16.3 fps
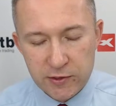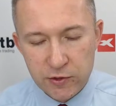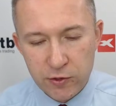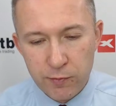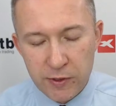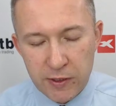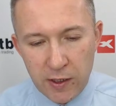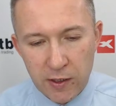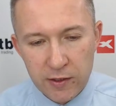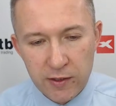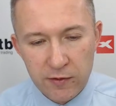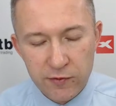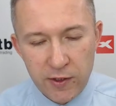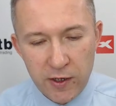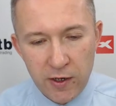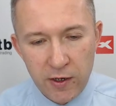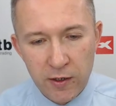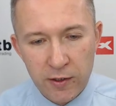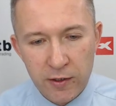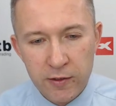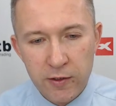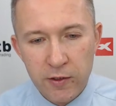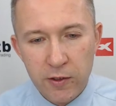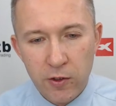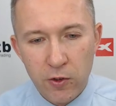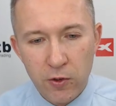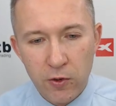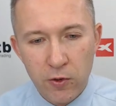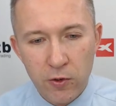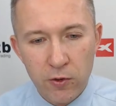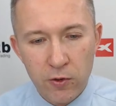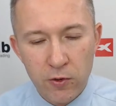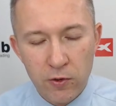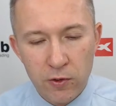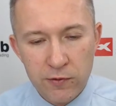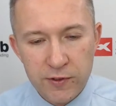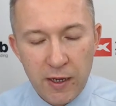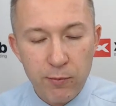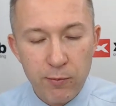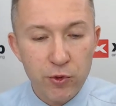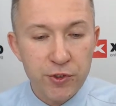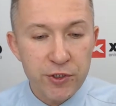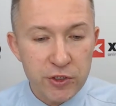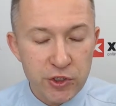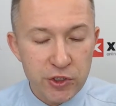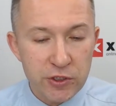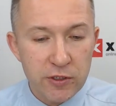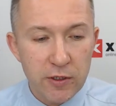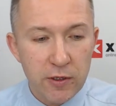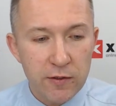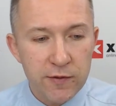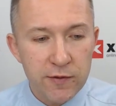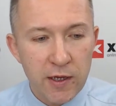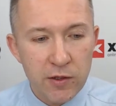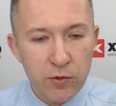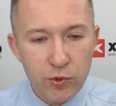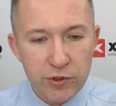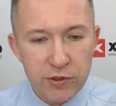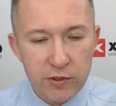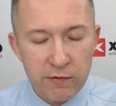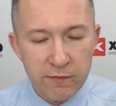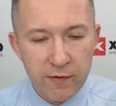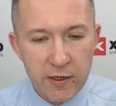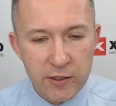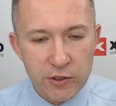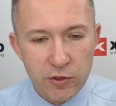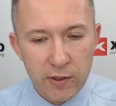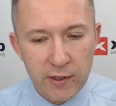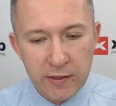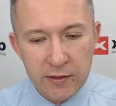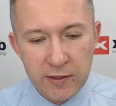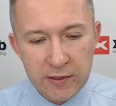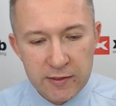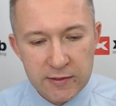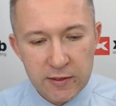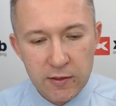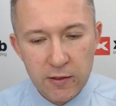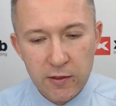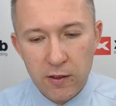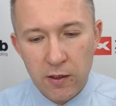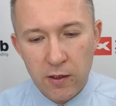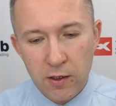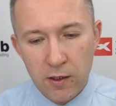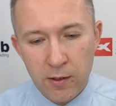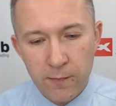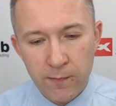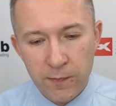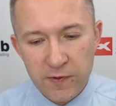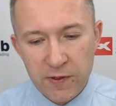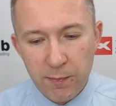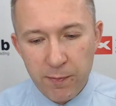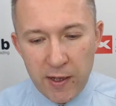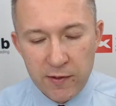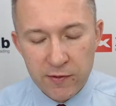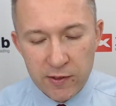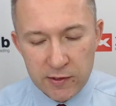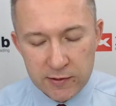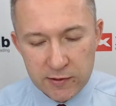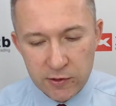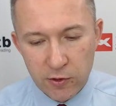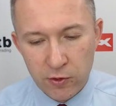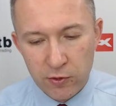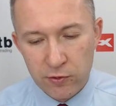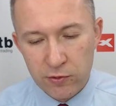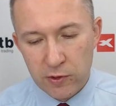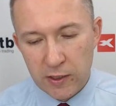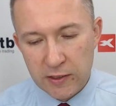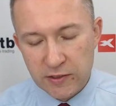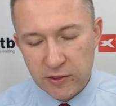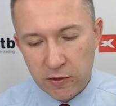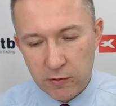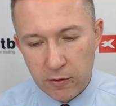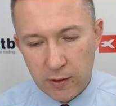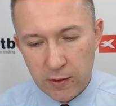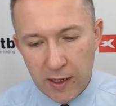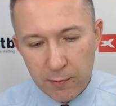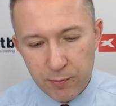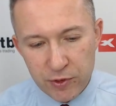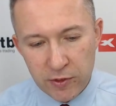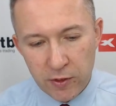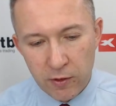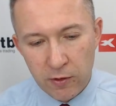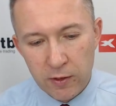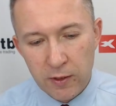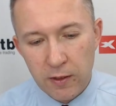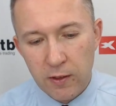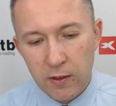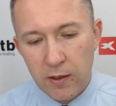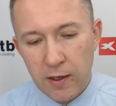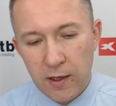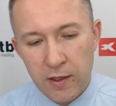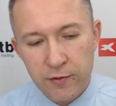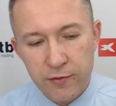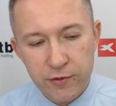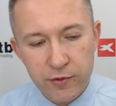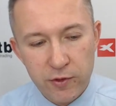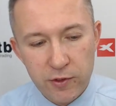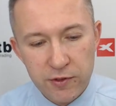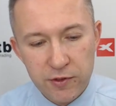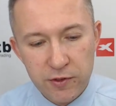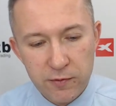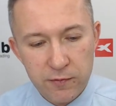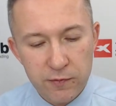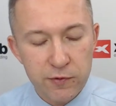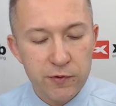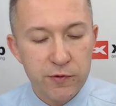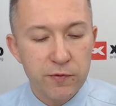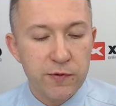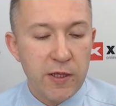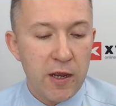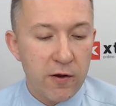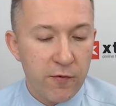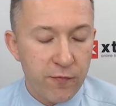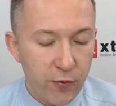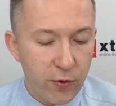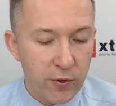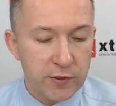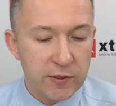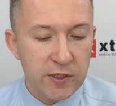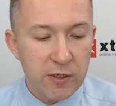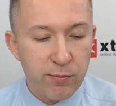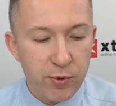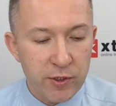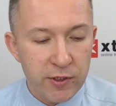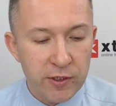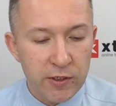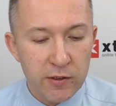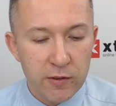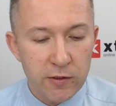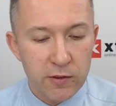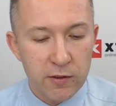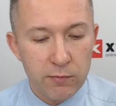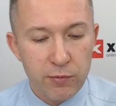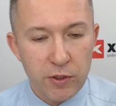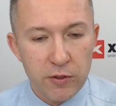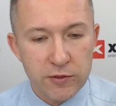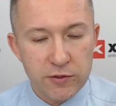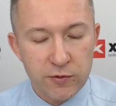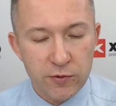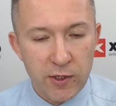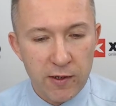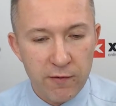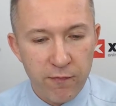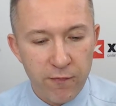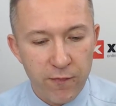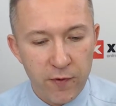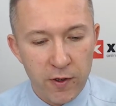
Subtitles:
nominally they are double digit, then with inflation like this, dependency on external capital, and therefore deeply, because you have